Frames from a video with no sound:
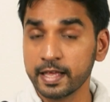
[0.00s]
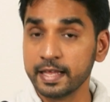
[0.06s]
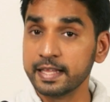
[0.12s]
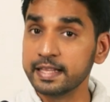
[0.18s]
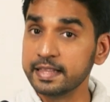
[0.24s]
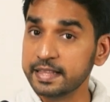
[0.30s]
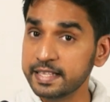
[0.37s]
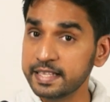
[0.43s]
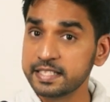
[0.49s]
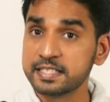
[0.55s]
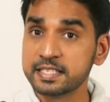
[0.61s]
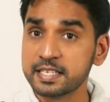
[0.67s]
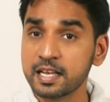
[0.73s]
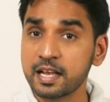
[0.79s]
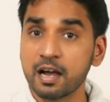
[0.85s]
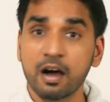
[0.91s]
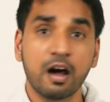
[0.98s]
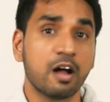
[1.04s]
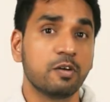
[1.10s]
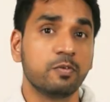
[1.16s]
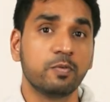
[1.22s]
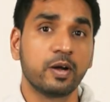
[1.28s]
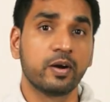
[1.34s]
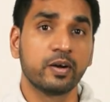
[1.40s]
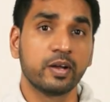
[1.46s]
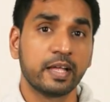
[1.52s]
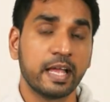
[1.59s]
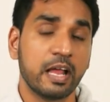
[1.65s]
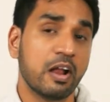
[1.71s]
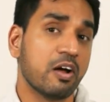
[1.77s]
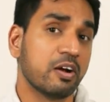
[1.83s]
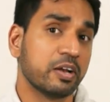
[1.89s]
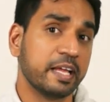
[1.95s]
This hardware
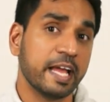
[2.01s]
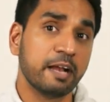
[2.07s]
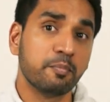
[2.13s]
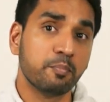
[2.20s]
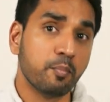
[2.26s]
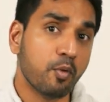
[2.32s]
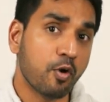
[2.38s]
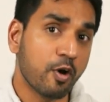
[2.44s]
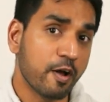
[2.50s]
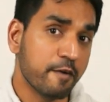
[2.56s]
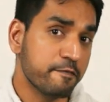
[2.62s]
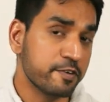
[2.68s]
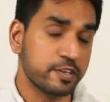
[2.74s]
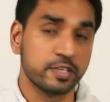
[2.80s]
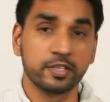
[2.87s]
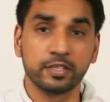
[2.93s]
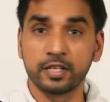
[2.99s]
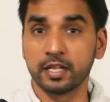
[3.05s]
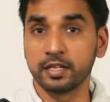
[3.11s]
cannot get more efficient than